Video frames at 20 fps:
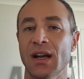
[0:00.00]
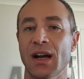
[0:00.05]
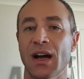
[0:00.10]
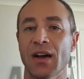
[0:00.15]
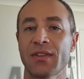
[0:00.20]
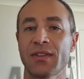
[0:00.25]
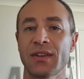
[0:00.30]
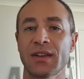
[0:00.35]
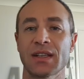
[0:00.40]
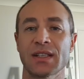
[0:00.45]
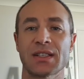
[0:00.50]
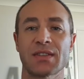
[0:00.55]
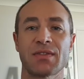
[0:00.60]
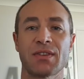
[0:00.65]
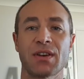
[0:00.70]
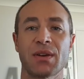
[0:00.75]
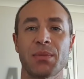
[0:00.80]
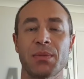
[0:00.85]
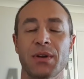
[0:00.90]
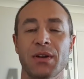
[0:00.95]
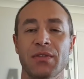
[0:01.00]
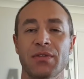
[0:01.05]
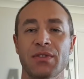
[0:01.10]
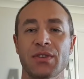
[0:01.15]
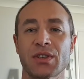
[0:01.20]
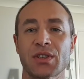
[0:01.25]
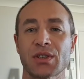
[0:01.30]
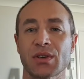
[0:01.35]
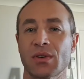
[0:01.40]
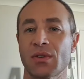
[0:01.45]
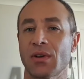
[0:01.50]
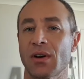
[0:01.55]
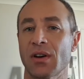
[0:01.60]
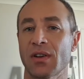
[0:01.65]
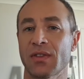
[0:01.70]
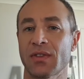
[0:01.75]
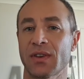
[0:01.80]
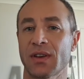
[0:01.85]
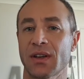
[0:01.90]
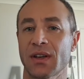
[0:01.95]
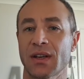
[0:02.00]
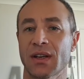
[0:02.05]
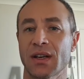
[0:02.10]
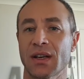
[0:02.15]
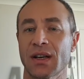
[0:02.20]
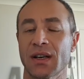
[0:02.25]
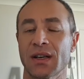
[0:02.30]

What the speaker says: I think it's very beneficial. I think